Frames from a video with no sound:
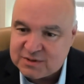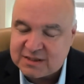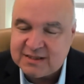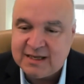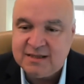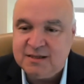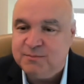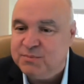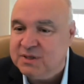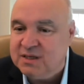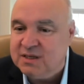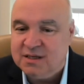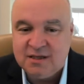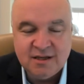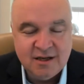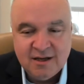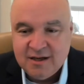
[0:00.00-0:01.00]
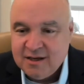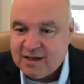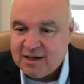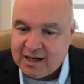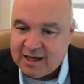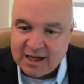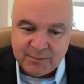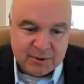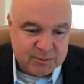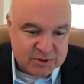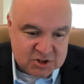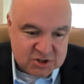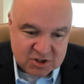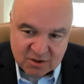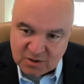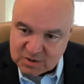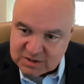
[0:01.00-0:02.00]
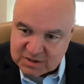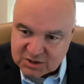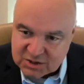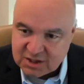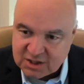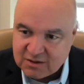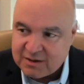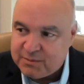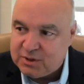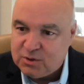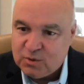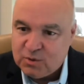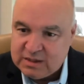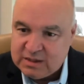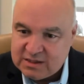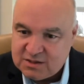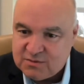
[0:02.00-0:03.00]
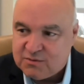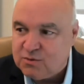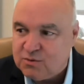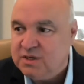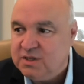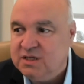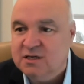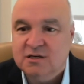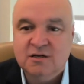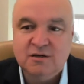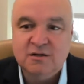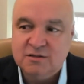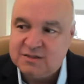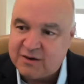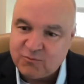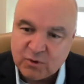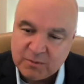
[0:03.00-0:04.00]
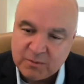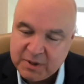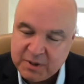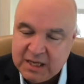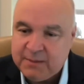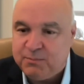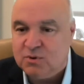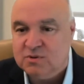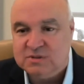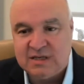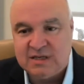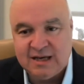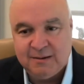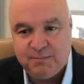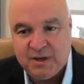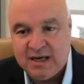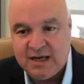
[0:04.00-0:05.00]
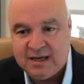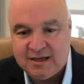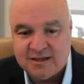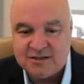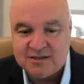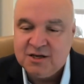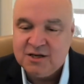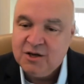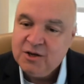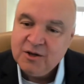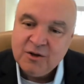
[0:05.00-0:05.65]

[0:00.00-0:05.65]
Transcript: They tend to be, I'm a materials engineer. I've been doing this for 30 years. I've written papers. I have patents.